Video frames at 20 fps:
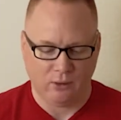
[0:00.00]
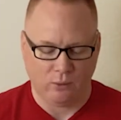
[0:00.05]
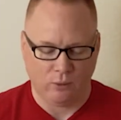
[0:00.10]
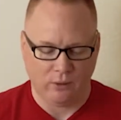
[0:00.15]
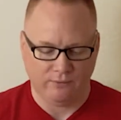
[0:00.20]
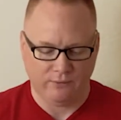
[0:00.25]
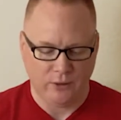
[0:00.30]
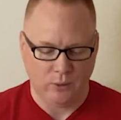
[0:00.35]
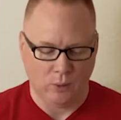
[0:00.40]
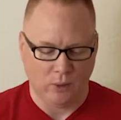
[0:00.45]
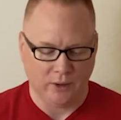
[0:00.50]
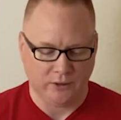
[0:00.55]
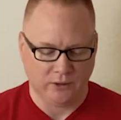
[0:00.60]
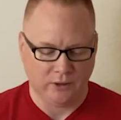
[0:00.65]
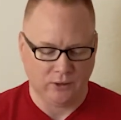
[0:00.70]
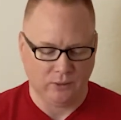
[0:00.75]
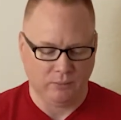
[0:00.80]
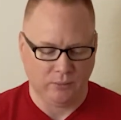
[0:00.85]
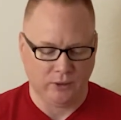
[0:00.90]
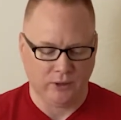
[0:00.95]
or if you want
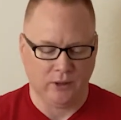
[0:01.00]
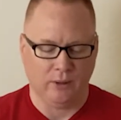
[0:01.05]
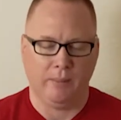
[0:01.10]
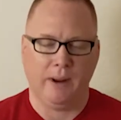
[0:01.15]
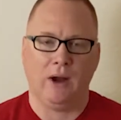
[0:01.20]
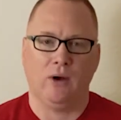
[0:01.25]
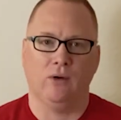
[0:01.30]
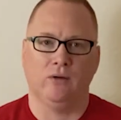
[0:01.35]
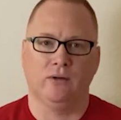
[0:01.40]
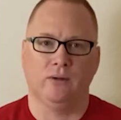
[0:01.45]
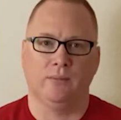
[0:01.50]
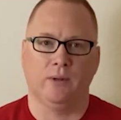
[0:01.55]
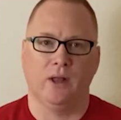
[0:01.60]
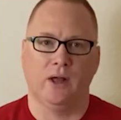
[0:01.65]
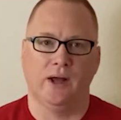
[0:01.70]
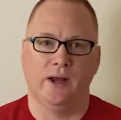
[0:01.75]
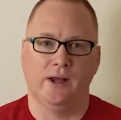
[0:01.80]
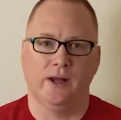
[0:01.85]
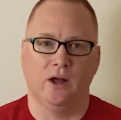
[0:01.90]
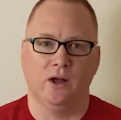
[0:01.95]
to put your power
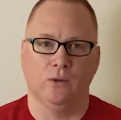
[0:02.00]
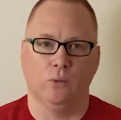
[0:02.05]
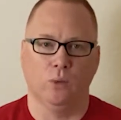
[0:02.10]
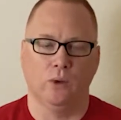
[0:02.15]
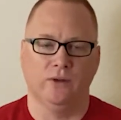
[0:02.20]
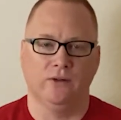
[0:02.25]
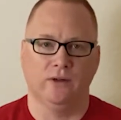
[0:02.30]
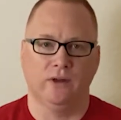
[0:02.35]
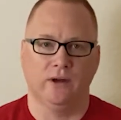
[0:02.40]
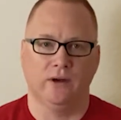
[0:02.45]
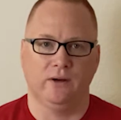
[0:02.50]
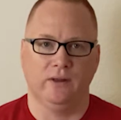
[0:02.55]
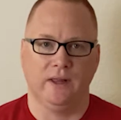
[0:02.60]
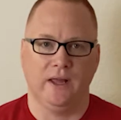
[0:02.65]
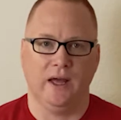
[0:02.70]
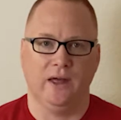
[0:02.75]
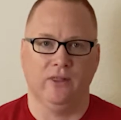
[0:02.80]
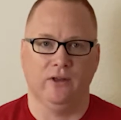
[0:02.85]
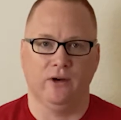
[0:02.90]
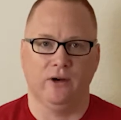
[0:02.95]
supply on one side or the
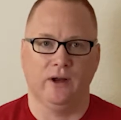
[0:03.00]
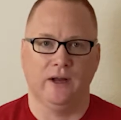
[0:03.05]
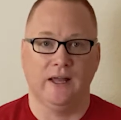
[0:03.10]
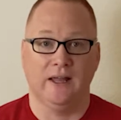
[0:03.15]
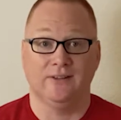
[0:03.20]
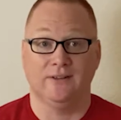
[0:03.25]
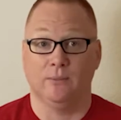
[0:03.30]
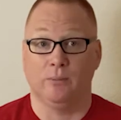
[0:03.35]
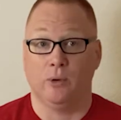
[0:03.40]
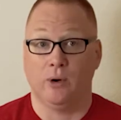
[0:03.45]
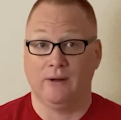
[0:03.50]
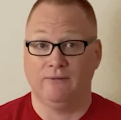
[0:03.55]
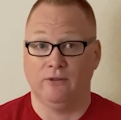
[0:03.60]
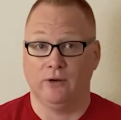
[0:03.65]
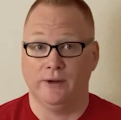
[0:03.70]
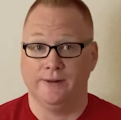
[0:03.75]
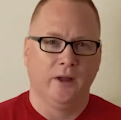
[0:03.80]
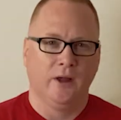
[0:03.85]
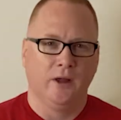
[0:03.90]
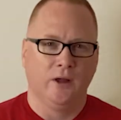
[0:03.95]
other as a
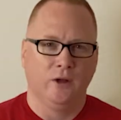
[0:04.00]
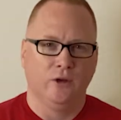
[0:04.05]
preference.